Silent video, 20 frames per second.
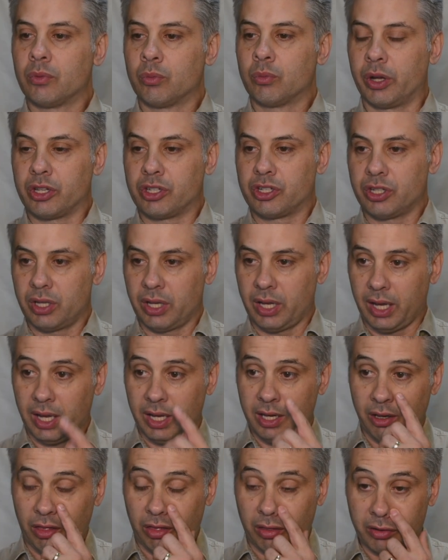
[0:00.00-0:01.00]
Which
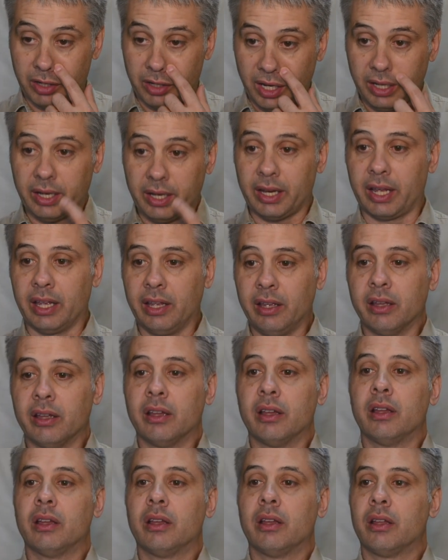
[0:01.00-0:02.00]
incidentally
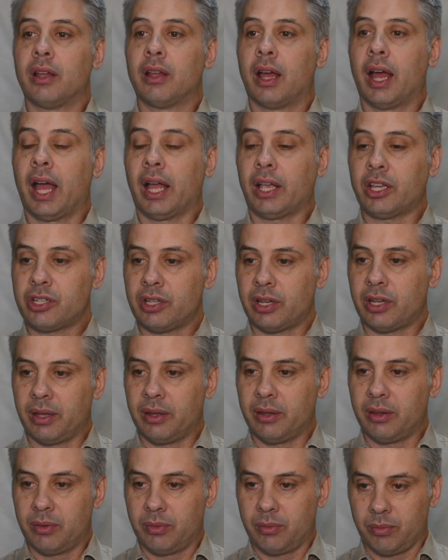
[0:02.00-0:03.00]

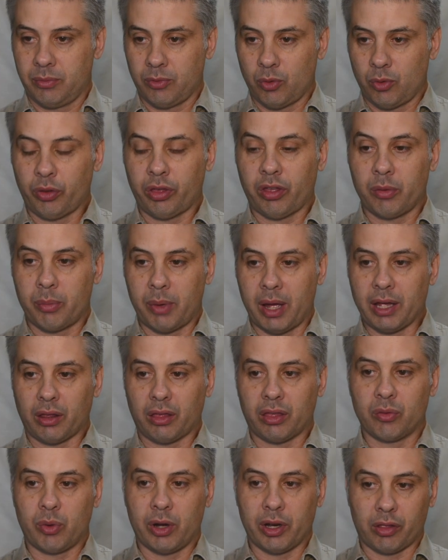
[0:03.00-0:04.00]
actually also
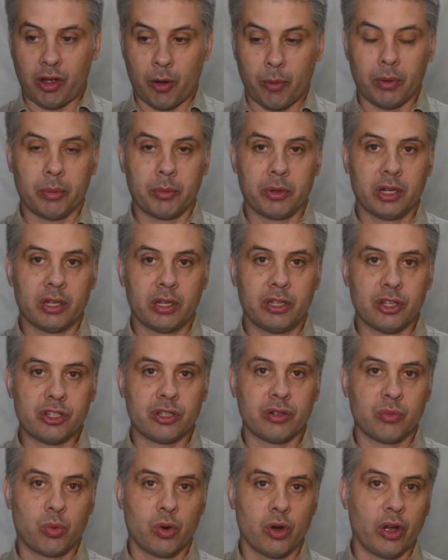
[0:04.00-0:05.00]
makes the ones complement
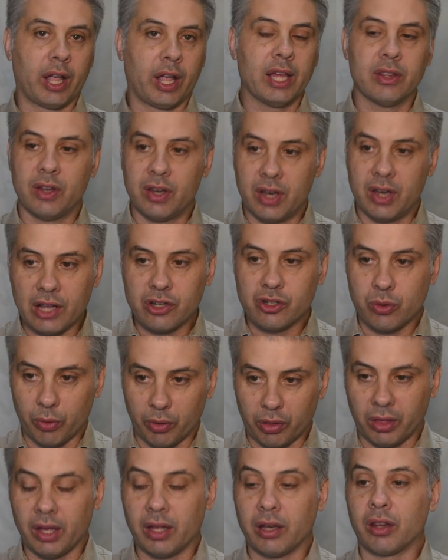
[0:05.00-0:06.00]
addition work in the
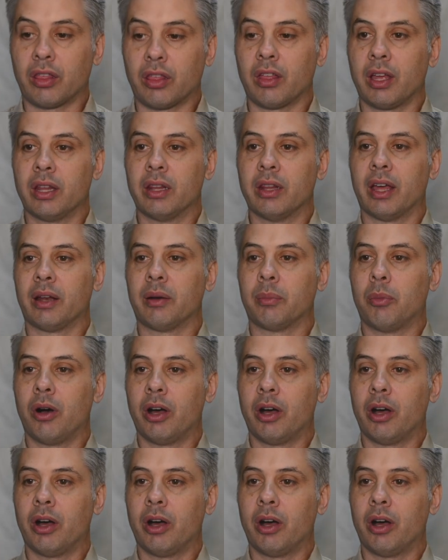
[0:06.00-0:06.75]
natural sense, in that